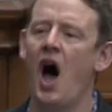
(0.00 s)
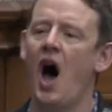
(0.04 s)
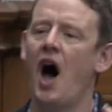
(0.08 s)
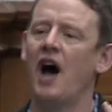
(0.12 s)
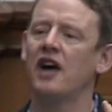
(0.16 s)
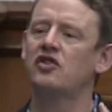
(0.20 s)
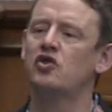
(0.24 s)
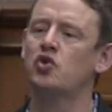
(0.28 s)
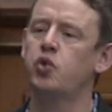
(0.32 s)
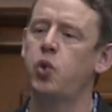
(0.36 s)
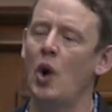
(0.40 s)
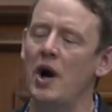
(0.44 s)
A
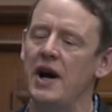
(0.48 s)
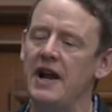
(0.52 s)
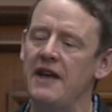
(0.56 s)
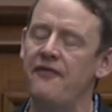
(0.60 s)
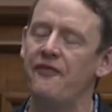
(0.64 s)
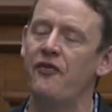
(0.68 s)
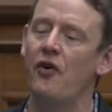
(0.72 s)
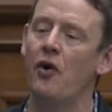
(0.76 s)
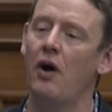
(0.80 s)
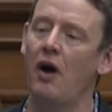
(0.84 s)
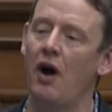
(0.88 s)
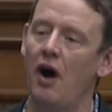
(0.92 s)

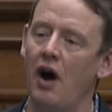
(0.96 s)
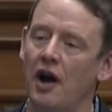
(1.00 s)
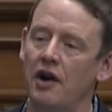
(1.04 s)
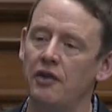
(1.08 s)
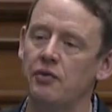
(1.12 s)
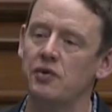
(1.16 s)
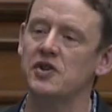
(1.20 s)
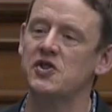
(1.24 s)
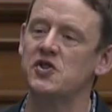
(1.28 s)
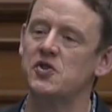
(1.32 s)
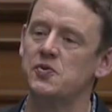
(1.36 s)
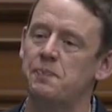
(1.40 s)

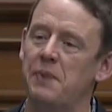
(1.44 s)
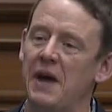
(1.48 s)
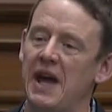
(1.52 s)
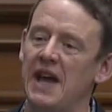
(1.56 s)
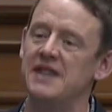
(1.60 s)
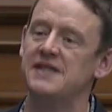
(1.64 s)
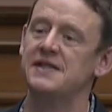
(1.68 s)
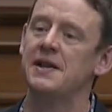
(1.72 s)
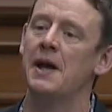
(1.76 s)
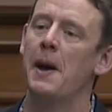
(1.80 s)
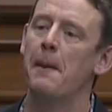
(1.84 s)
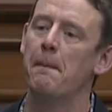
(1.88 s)

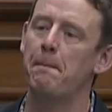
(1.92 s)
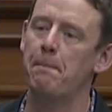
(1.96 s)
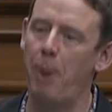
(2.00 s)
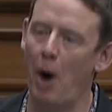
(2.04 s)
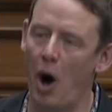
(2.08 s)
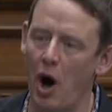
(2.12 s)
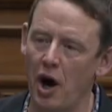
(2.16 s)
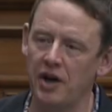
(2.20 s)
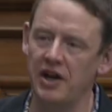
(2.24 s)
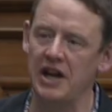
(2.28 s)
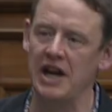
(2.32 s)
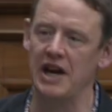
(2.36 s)
2,400-space
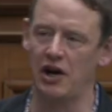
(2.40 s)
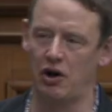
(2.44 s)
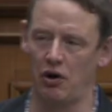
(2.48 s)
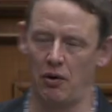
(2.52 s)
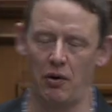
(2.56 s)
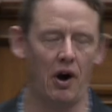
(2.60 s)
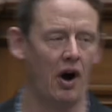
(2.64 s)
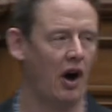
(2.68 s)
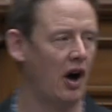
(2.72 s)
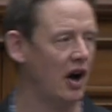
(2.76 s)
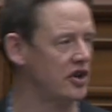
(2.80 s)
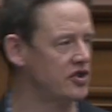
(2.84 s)
parking
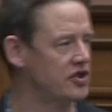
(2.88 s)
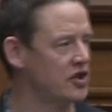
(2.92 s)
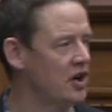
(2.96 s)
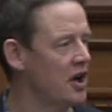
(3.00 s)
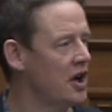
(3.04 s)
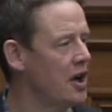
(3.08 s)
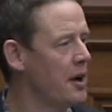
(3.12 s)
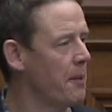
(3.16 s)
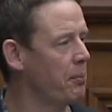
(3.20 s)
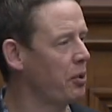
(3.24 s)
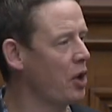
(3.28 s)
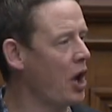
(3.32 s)
garage
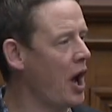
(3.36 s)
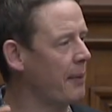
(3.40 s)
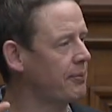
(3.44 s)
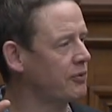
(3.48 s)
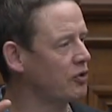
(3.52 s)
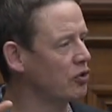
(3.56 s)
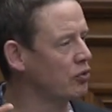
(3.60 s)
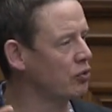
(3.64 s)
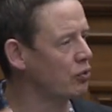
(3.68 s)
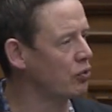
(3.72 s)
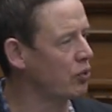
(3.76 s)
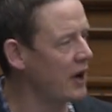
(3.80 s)

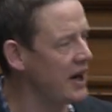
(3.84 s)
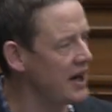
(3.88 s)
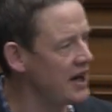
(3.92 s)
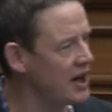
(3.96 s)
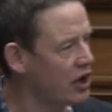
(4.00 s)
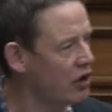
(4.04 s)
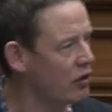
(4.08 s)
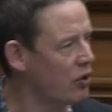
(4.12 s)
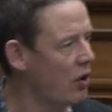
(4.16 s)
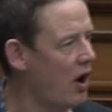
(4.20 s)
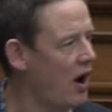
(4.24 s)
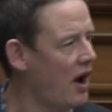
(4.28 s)
plopped right
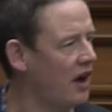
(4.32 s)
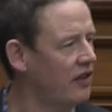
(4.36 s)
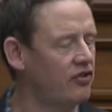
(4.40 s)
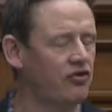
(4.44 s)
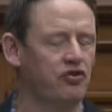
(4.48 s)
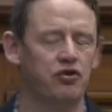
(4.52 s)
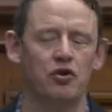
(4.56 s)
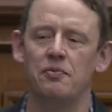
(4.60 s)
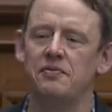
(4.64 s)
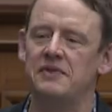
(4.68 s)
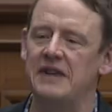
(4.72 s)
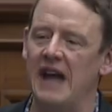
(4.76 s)
across
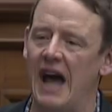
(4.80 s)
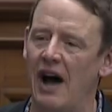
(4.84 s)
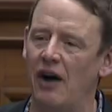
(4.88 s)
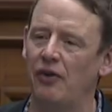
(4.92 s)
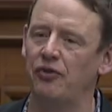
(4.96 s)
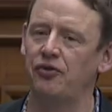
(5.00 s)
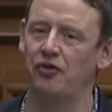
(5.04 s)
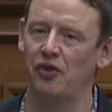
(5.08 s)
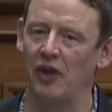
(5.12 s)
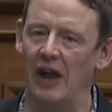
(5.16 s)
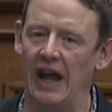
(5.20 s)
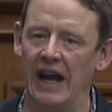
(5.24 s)
from
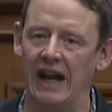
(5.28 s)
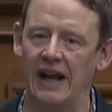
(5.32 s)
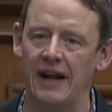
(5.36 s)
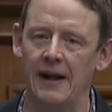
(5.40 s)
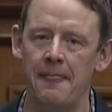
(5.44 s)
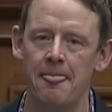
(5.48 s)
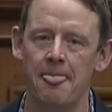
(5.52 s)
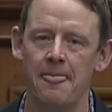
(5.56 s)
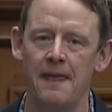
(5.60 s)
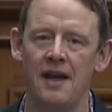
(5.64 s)
Dow's Lake.